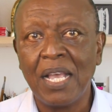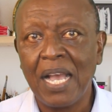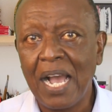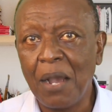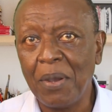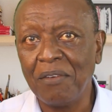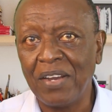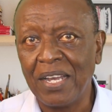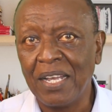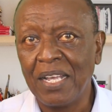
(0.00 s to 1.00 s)

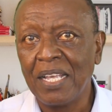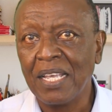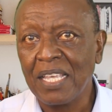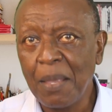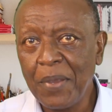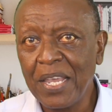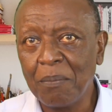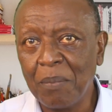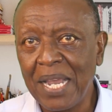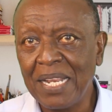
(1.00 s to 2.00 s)
However, keeping
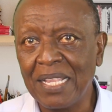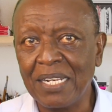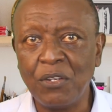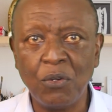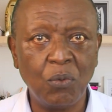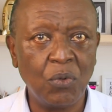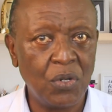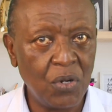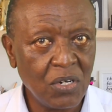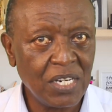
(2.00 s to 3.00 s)
in mind that you
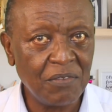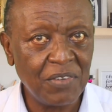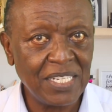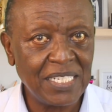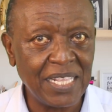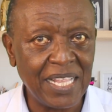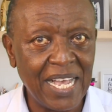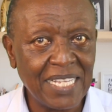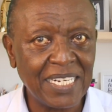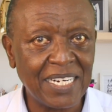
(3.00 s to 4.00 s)
would not invest in the
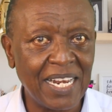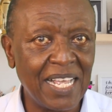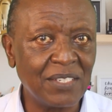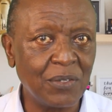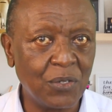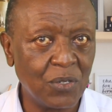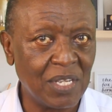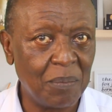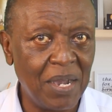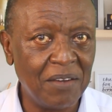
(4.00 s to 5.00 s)
asset class you chose
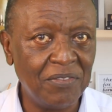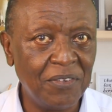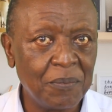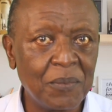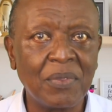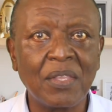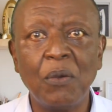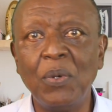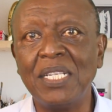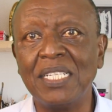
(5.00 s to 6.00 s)
above,
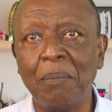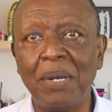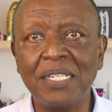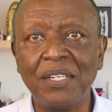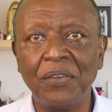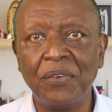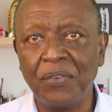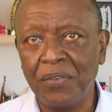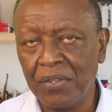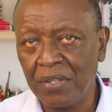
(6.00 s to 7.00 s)
which is a
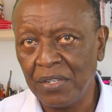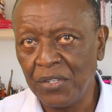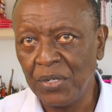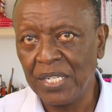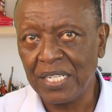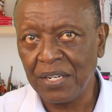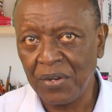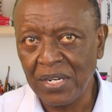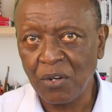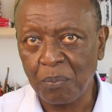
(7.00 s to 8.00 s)
multi-unit
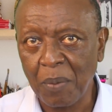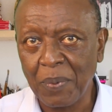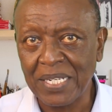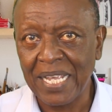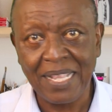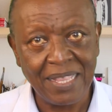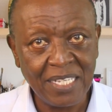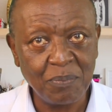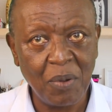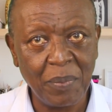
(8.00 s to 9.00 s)
rental property at
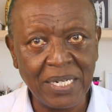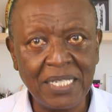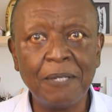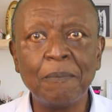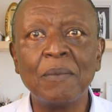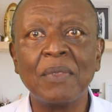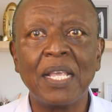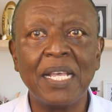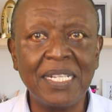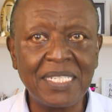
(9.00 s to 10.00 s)
this moment,
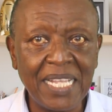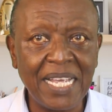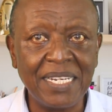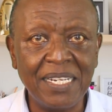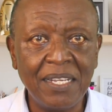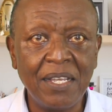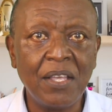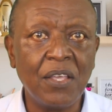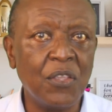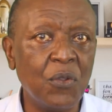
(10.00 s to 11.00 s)
instead,
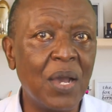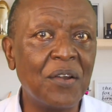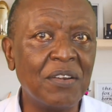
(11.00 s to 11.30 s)
you are